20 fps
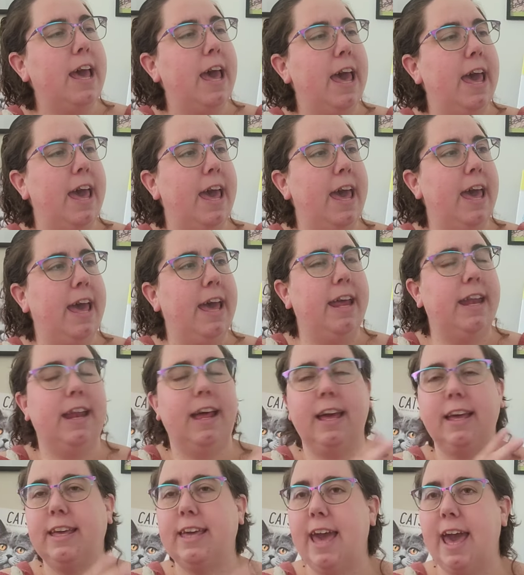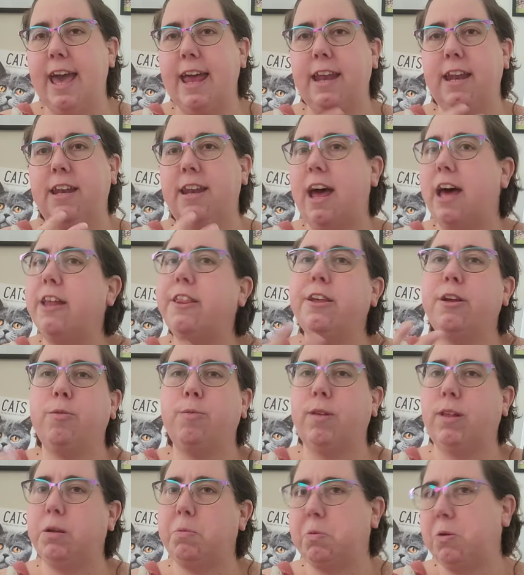And again, nothing
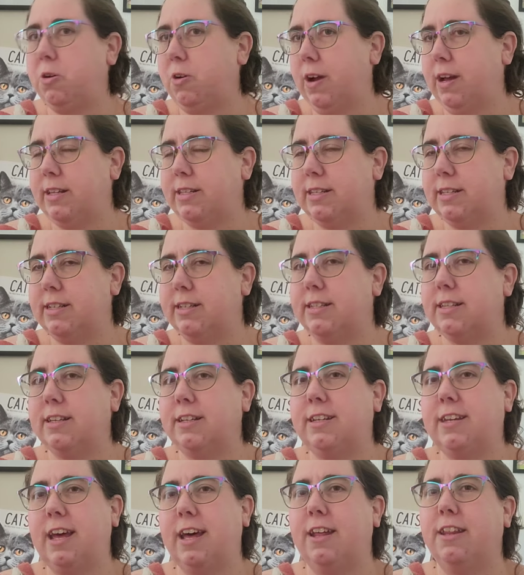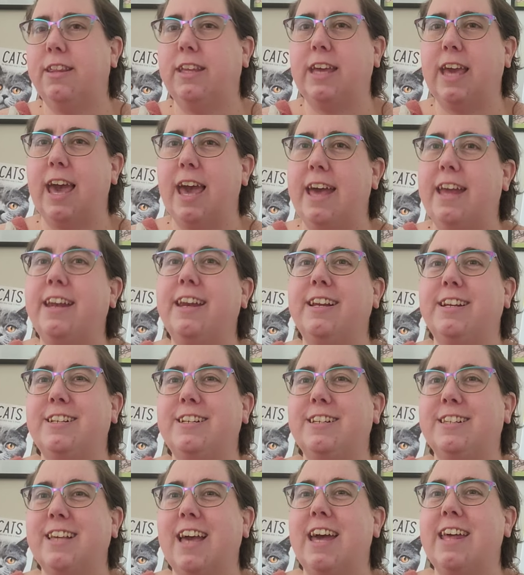really progresses till the end. It's
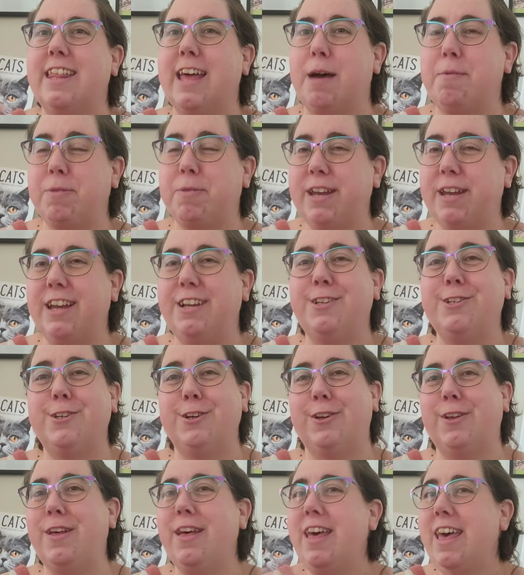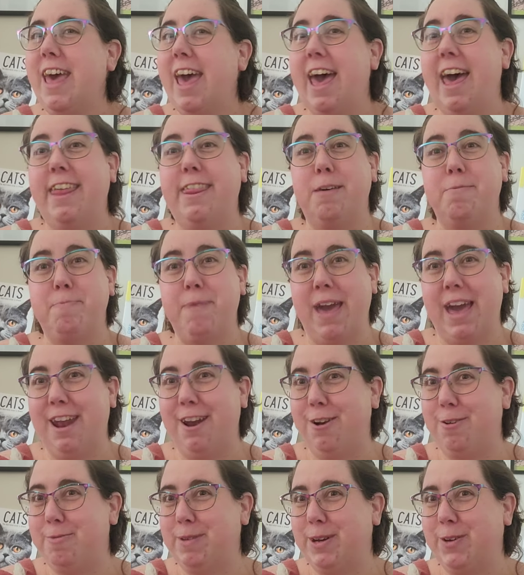just kind of that potential. And the
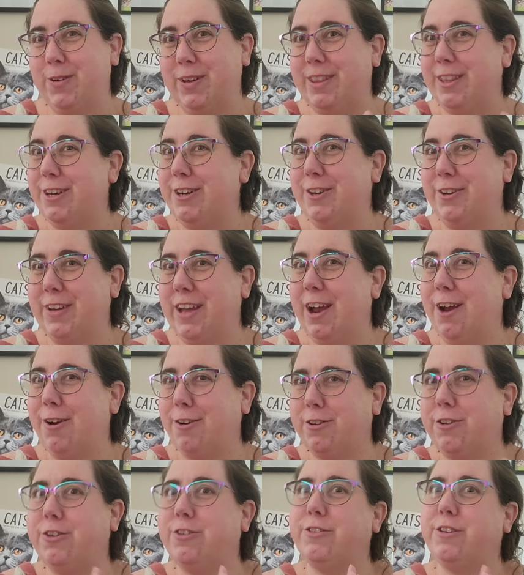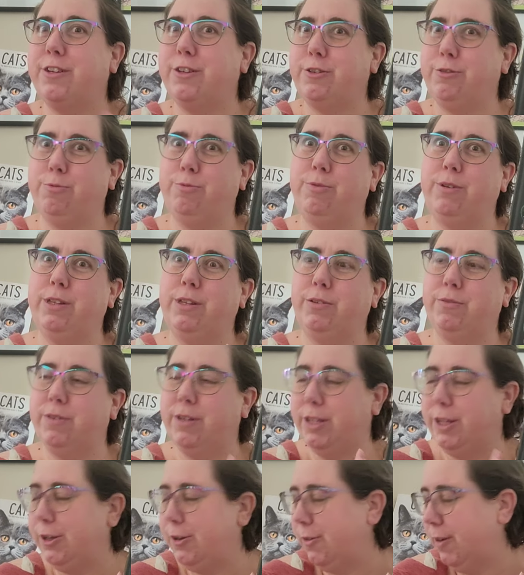banter between the two characters is really,
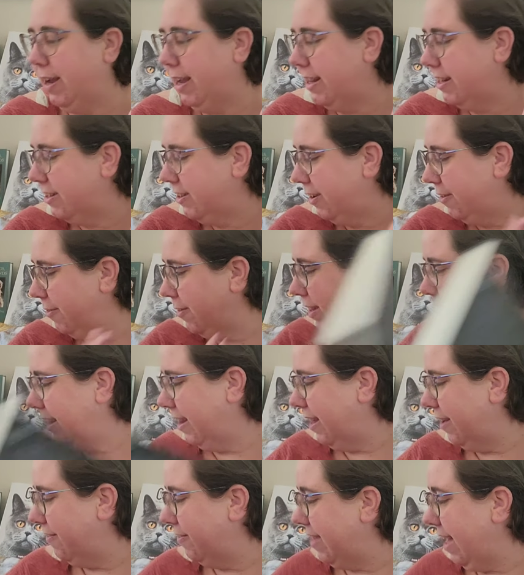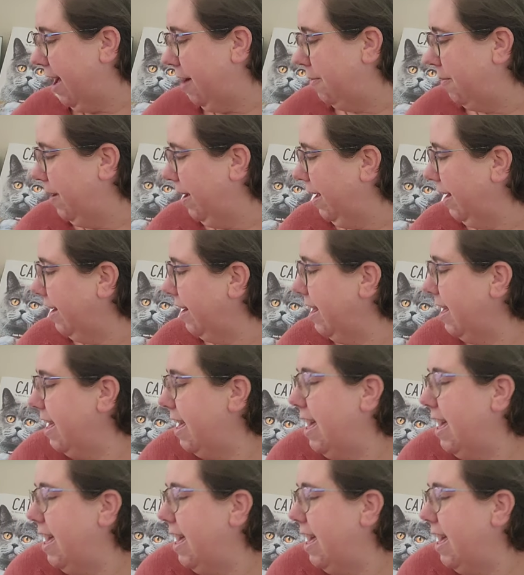really great. So I really love that one.